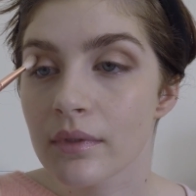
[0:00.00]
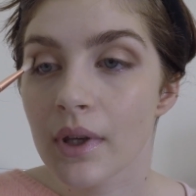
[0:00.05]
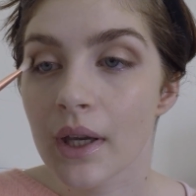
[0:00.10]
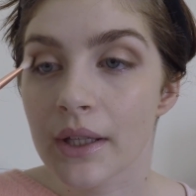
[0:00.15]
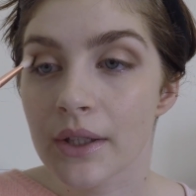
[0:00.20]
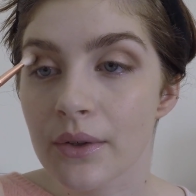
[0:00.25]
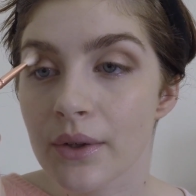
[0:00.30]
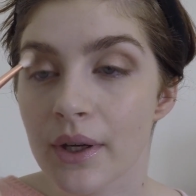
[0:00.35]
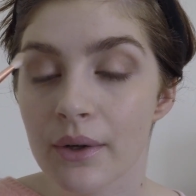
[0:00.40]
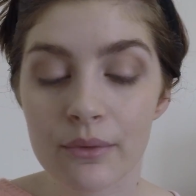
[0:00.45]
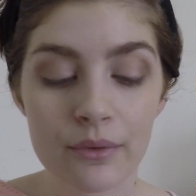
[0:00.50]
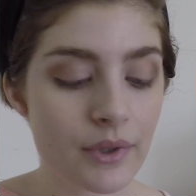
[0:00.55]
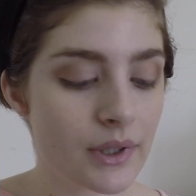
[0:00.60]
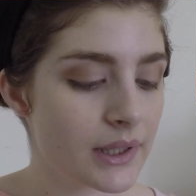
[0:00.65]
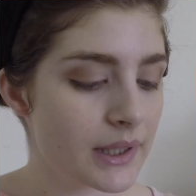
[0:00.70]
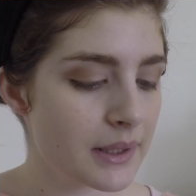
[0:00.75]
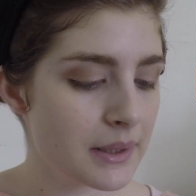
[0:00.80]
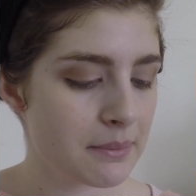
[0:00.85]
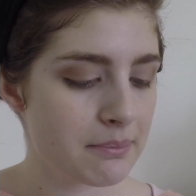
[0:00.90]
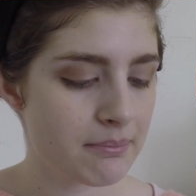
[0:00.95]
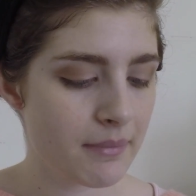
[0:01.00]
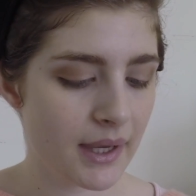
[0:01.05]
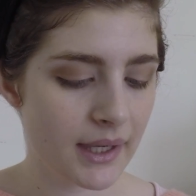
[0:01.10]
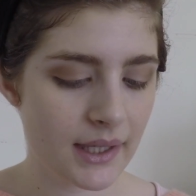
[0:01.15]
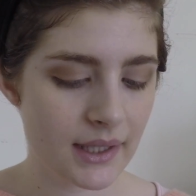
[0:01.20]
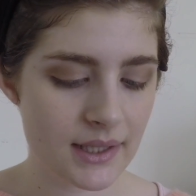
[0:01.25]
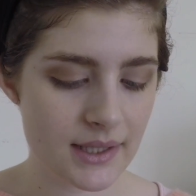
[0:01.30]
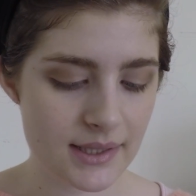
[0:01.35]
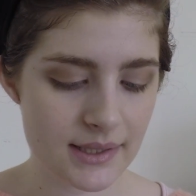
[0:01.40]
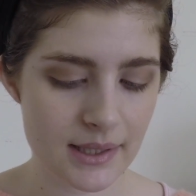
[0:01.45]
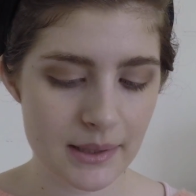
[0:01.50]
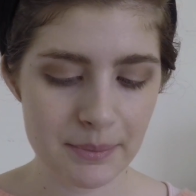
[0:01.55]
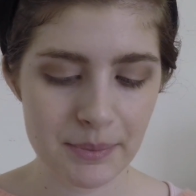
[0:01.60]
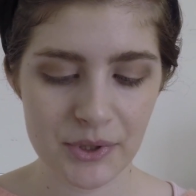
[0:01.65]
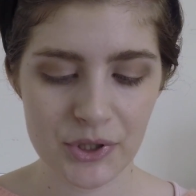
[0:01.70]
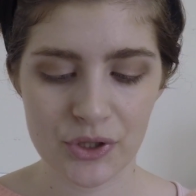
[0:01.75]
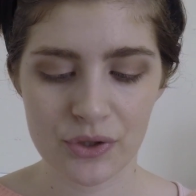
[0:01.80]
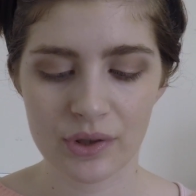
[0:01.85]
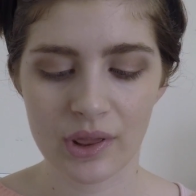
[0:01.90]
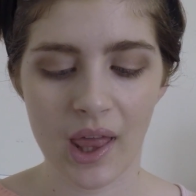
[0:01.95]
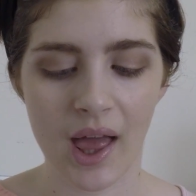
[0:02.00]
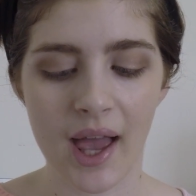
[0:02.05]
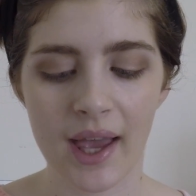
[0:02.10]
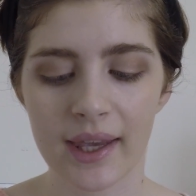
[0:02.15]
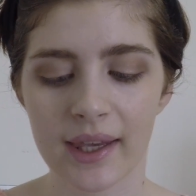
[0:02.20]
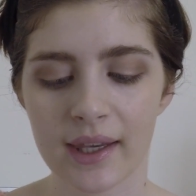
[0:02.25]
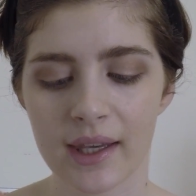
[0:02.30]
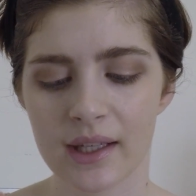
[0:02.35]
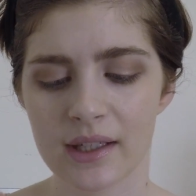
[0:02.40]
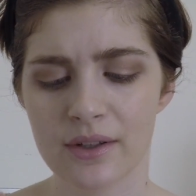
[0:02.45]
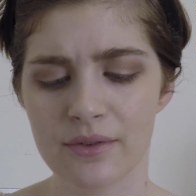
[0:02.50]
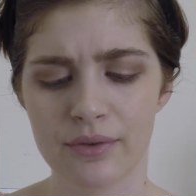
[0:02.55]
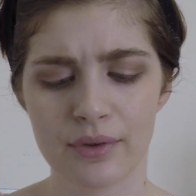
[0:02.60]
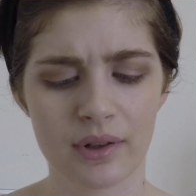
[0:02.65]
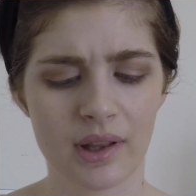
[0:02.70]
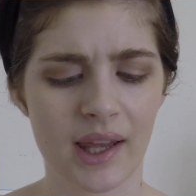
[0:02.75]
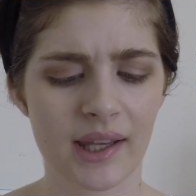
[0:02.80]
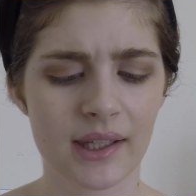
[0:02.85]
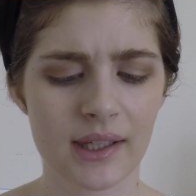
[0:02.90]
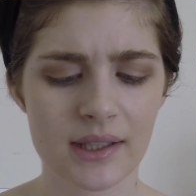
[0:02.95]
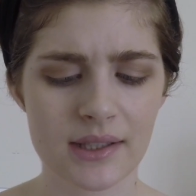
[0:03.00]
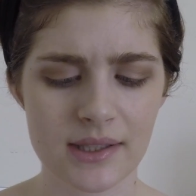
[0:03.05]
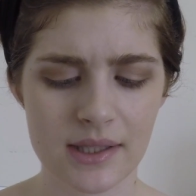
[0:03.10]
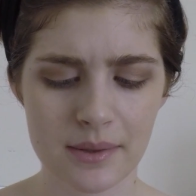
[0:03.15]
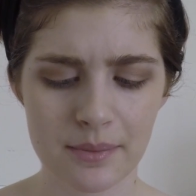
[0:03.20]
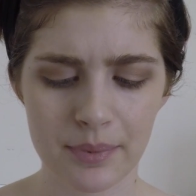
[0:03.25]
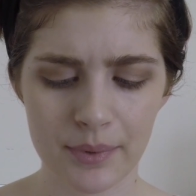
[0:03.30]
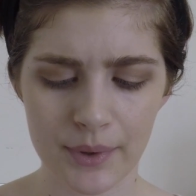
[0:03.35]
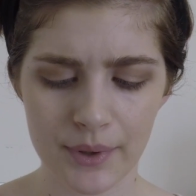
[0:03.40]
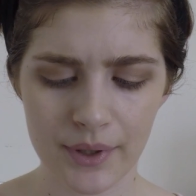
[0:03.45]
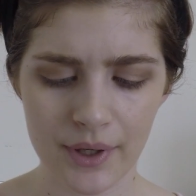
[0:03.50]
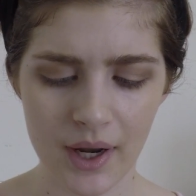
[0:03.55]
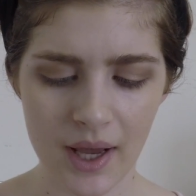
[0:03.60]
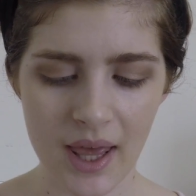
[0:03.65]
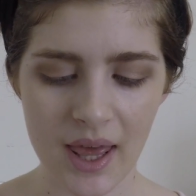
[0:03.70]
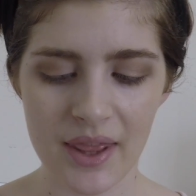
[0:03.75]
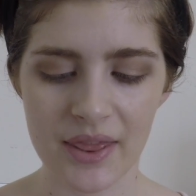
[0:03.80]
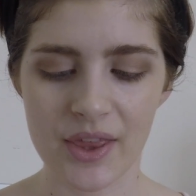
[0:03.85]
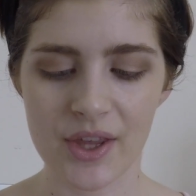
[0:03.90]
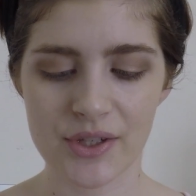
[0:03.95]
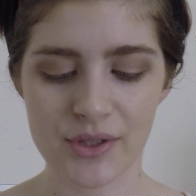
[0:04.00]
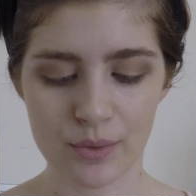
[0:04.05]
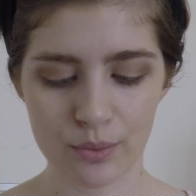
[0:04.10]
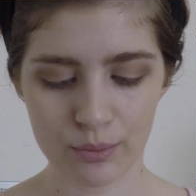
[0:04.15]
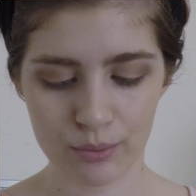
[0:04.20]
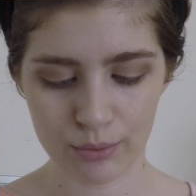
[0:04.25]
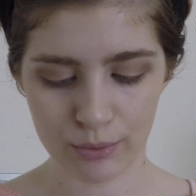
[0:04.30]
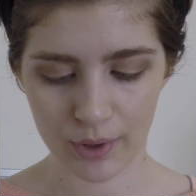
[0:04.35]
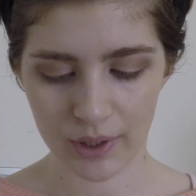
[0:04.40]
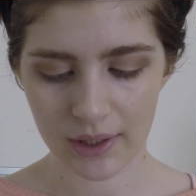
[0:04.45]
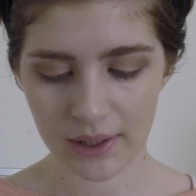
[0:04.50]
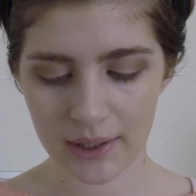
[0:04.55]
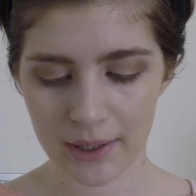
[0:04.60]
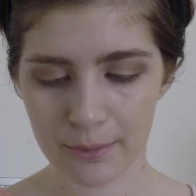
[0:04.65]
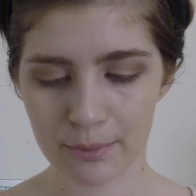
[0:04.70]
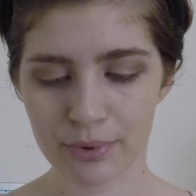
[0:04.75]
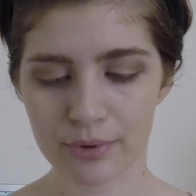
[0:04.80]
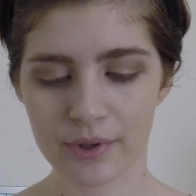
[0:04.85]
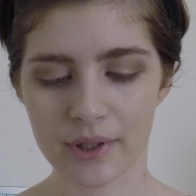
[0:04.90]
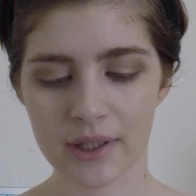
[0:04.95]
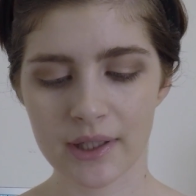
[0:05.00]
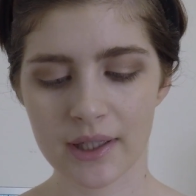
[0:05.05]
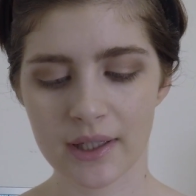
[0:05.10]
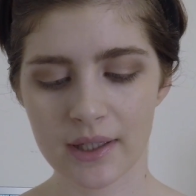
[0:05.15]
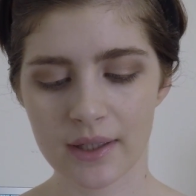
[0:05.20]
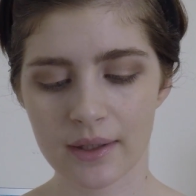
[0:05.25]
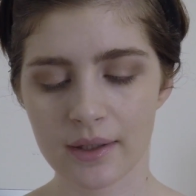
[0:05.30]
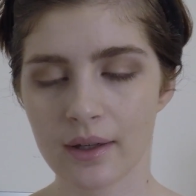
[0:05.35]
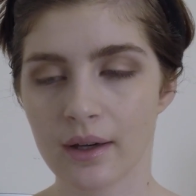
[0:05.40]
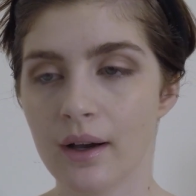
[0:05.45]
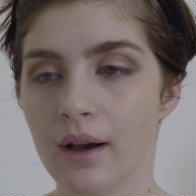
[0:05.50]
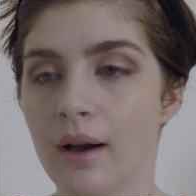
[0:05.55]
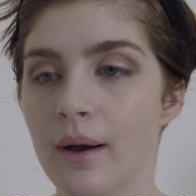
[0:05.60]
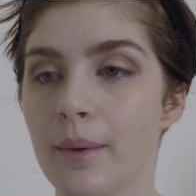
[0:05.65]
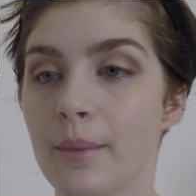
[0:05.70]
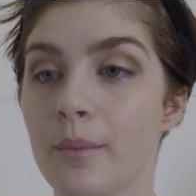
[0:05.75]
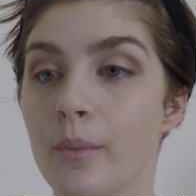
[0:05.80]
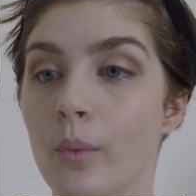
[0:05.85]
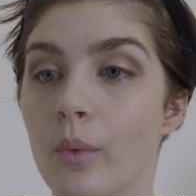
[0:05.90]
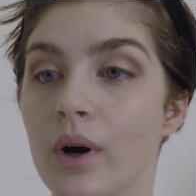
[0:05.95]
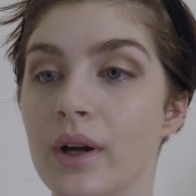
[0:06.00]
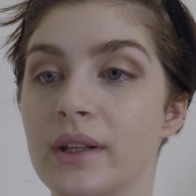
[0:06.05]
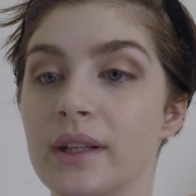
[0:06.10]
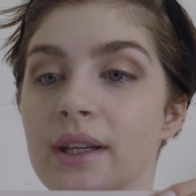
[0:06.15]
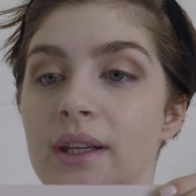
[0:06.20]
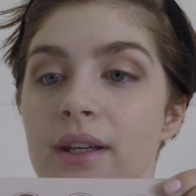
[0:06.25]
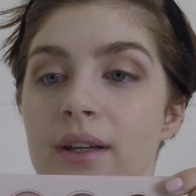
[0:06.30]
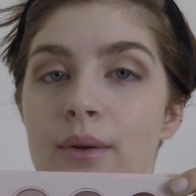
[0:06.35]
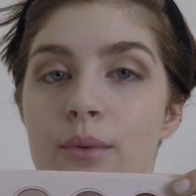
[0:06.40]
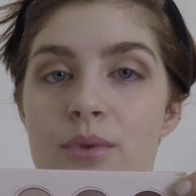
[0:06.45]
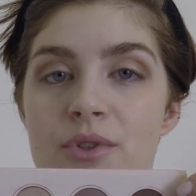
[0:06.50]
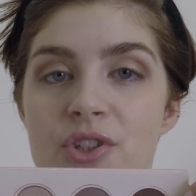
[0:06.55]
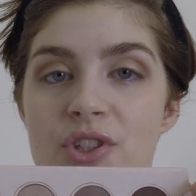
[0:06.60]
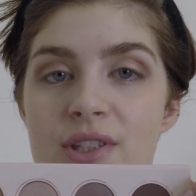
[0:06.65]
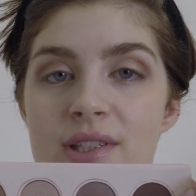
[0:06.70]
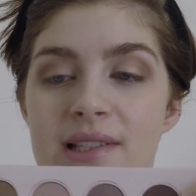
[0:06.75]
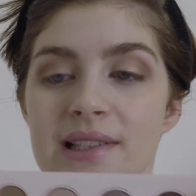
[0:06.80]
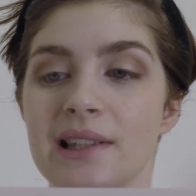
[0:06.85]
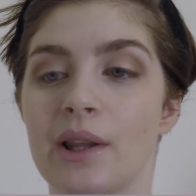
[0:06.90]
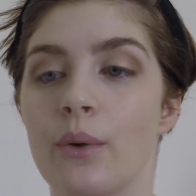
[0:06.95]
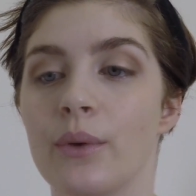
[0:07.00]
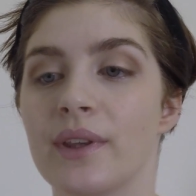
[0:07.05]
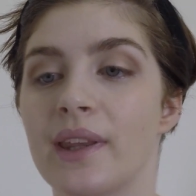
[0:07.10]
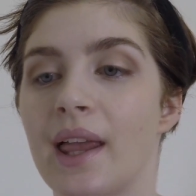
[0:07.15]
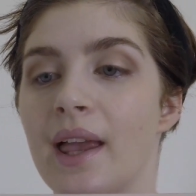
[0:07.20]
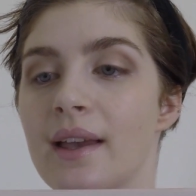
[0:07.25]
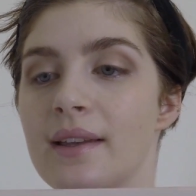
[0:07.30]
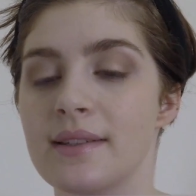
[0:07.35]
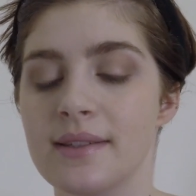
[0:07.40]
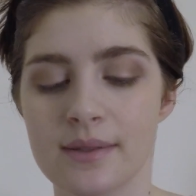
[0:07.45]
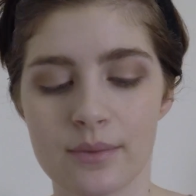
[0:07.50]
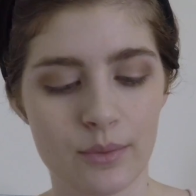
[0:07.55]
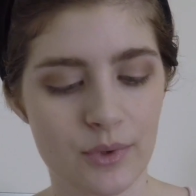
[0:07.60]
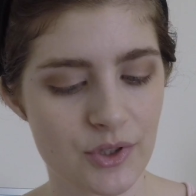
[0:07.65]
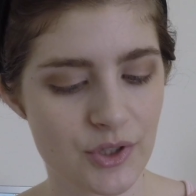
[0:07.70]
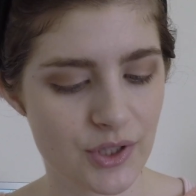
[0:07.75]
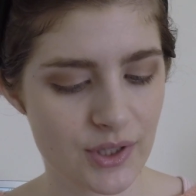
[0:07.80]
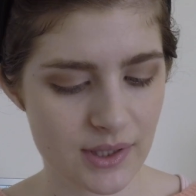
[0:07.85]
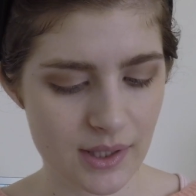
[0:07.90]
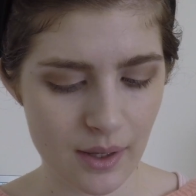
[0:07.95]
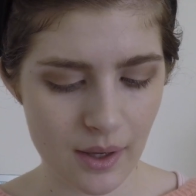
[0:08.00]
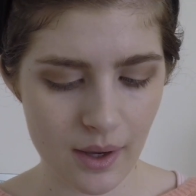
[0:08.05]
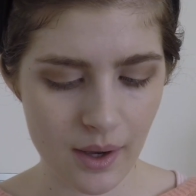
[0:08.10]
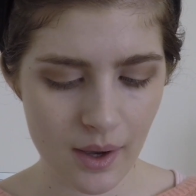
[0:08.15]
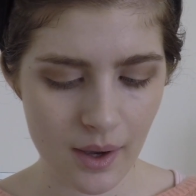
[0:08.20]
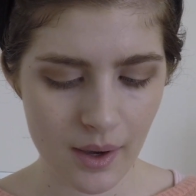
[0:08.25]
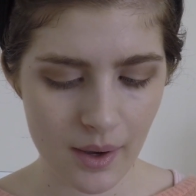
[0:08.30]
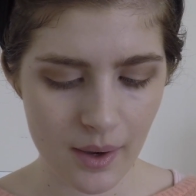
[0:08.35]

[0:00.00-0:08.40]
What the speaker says: And you can really make it as deep as you'd like, and if you like it deeper, there's a really pretty one here, which is Slow Dance, which is a